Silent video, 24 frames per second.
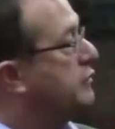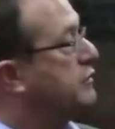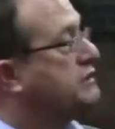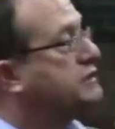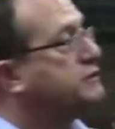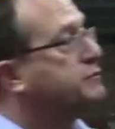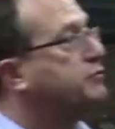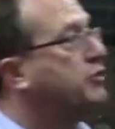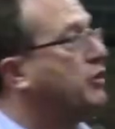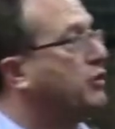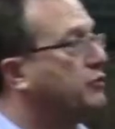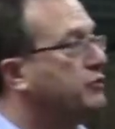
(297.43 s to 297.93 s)
we
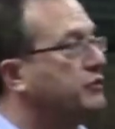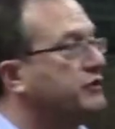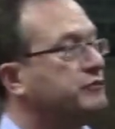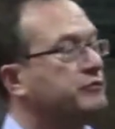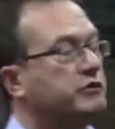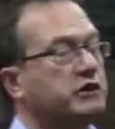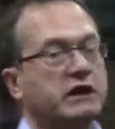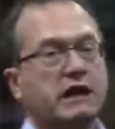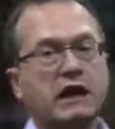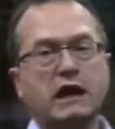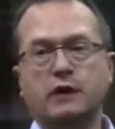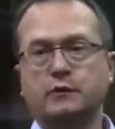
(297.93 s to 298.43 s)
spoke with
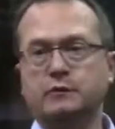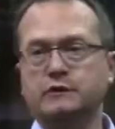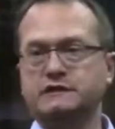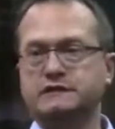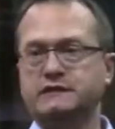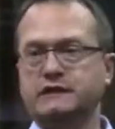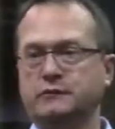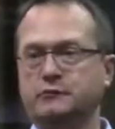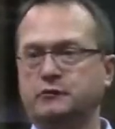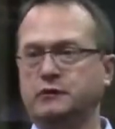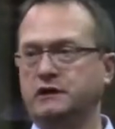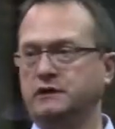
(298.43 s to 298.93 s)
Brielle and we
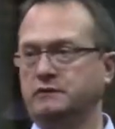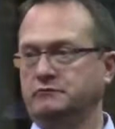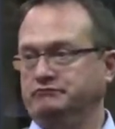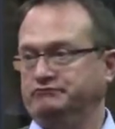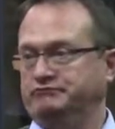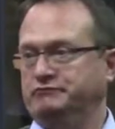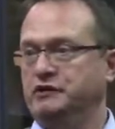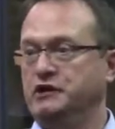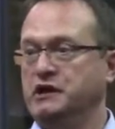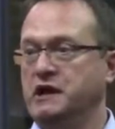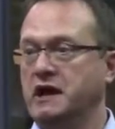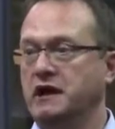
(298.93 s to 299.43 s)
said, well,
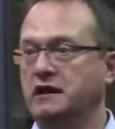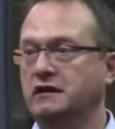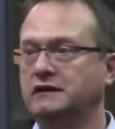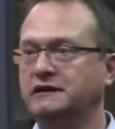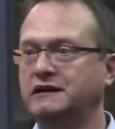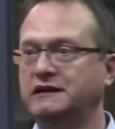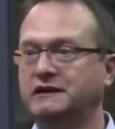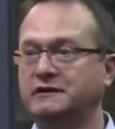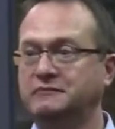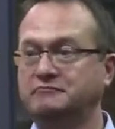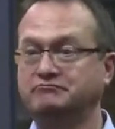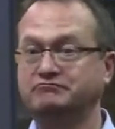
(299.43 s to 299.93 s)
Brielle,
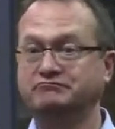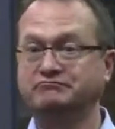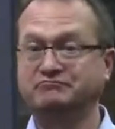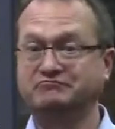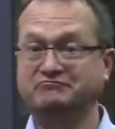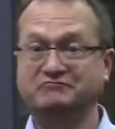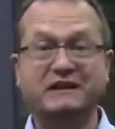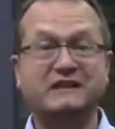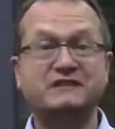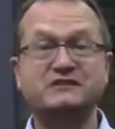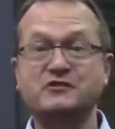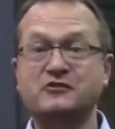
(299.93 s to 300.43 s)
um,
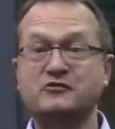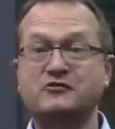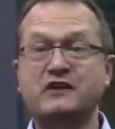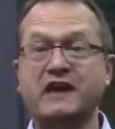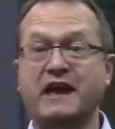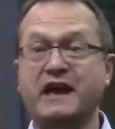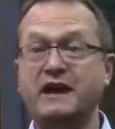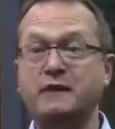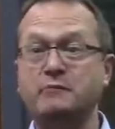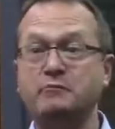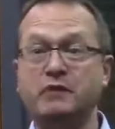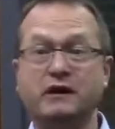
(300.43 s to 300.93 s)
that's
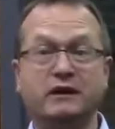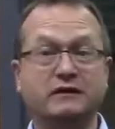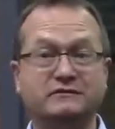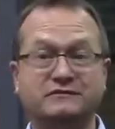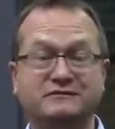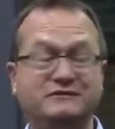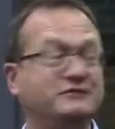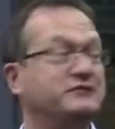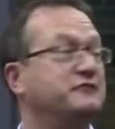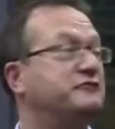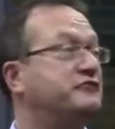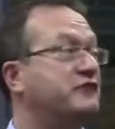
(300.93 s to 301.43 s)
okay,
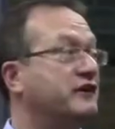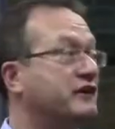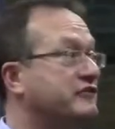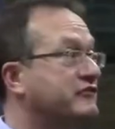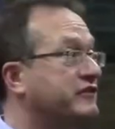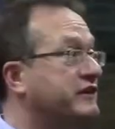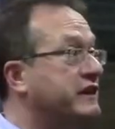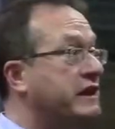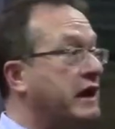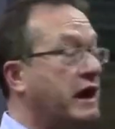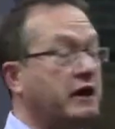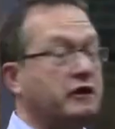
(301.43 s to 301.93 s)
but you figure
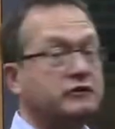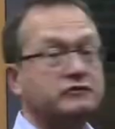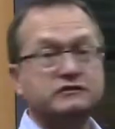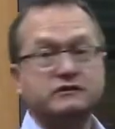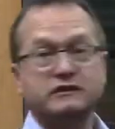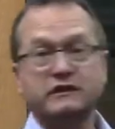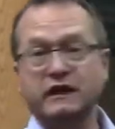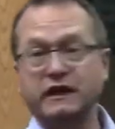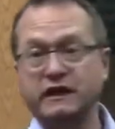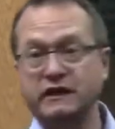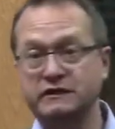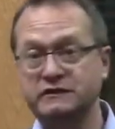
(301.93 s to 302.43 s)
it out.
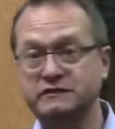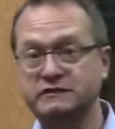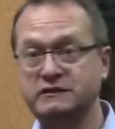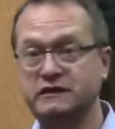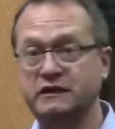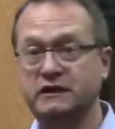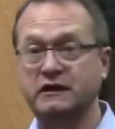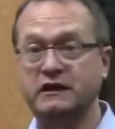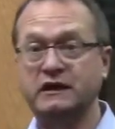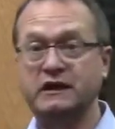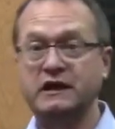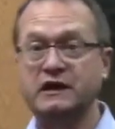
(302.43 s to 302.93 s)
and.
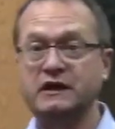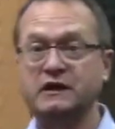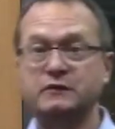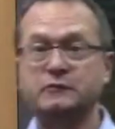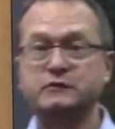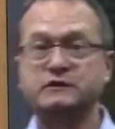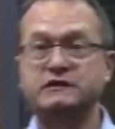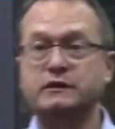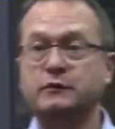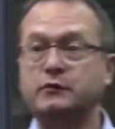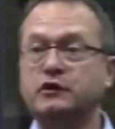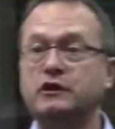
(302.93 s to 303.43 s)
Uh,
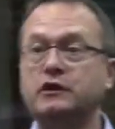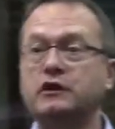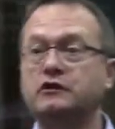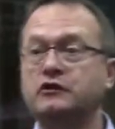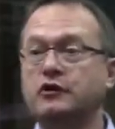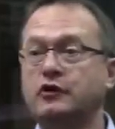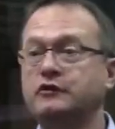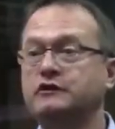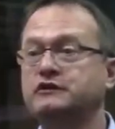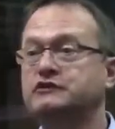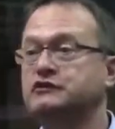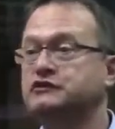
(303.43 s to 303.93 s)
we said, we're not
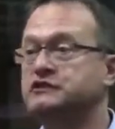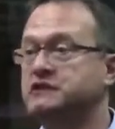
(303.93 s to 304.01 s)
going to